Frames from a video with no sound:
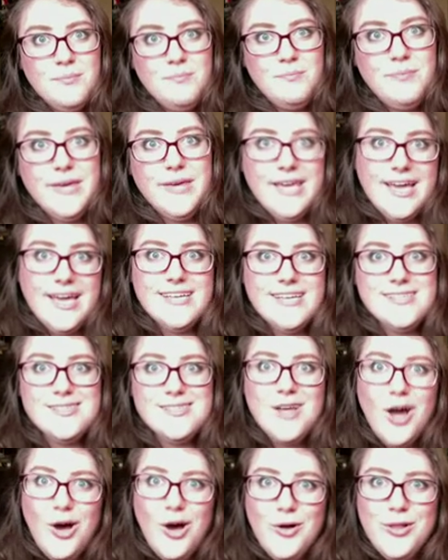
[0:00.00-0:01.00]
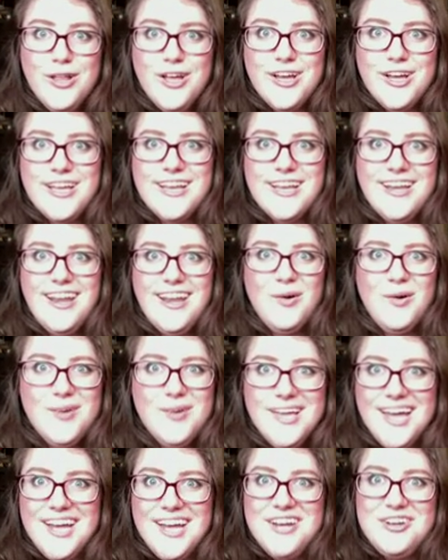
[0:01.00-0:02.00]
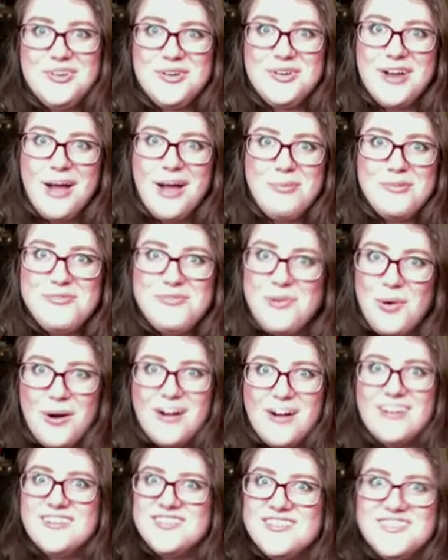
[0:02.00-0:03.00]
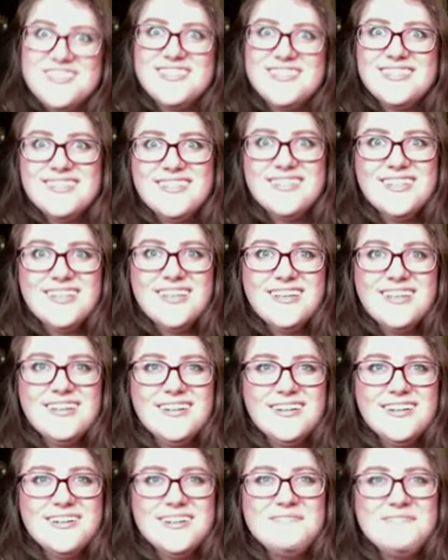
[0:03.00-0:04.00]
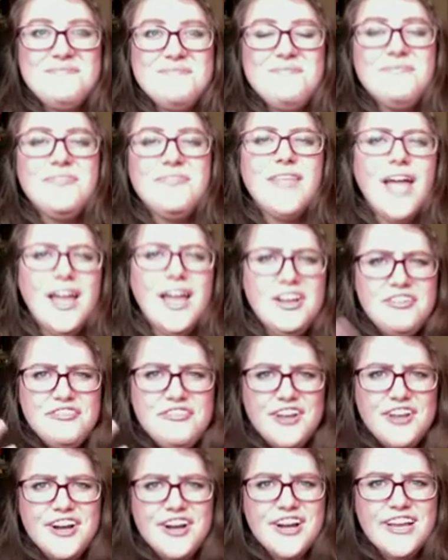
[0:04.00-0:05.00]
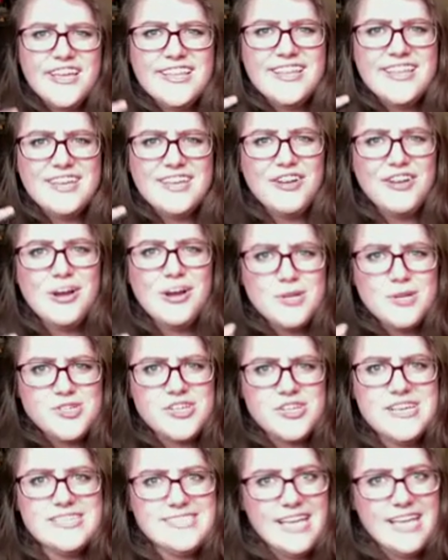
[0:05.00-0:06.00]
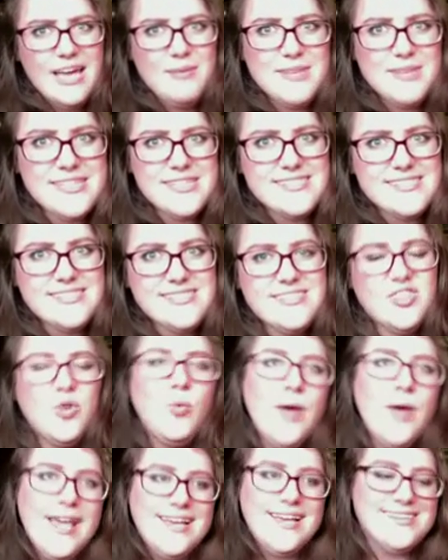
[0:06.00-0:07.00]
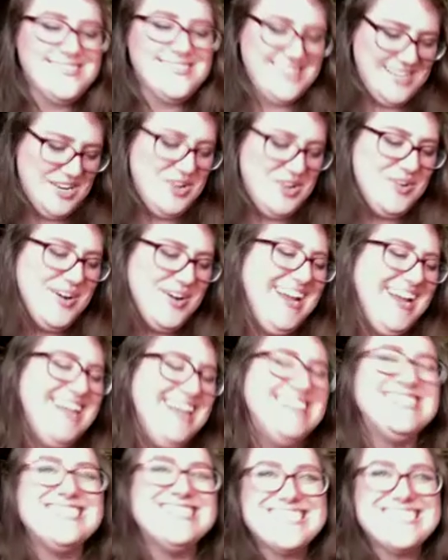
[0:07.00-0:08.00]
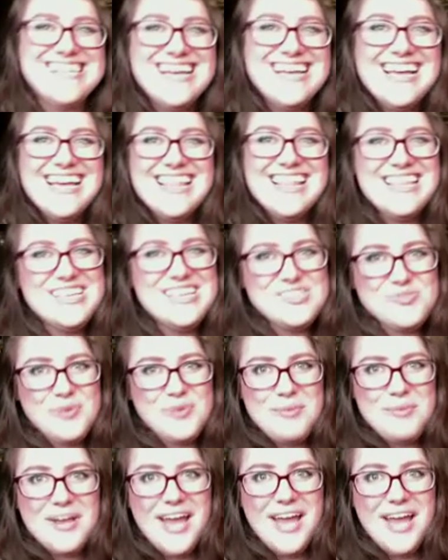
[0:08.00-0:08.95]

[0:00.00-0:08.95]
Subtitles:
Because, oh look, now we got a new crop of whores. And it very, very much examines the ways in which these women